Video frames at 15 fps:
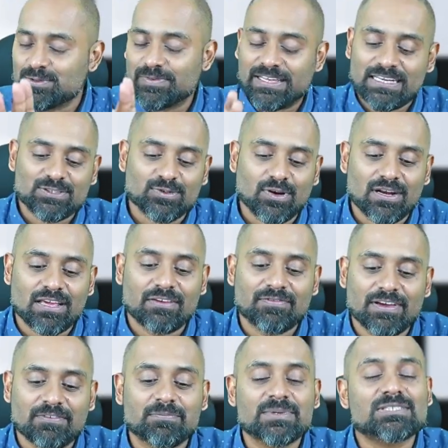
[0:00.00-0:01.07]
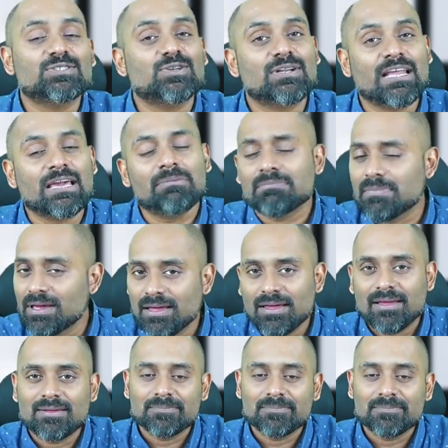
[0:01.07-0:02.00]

So very sorry if I've missed your name.